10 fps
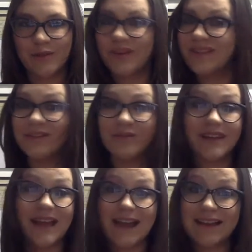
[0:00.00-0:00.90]
We didn't
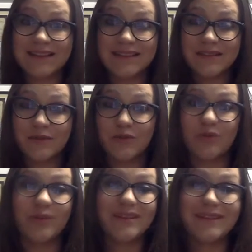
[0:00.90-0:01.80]
react.
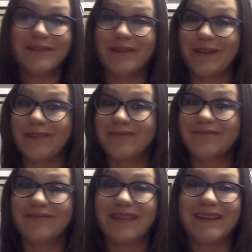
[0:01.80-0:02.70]
We didn't get
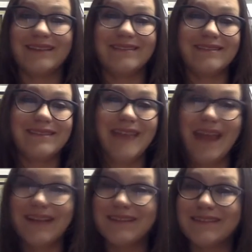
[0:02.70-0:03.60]

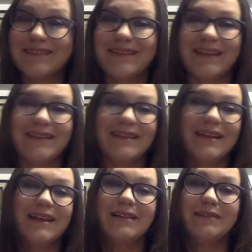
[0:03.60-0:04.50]
intense and
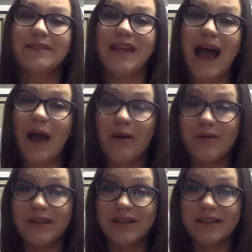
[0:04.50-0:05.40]

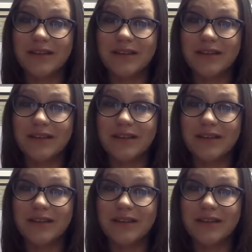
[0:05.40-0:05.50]
loud.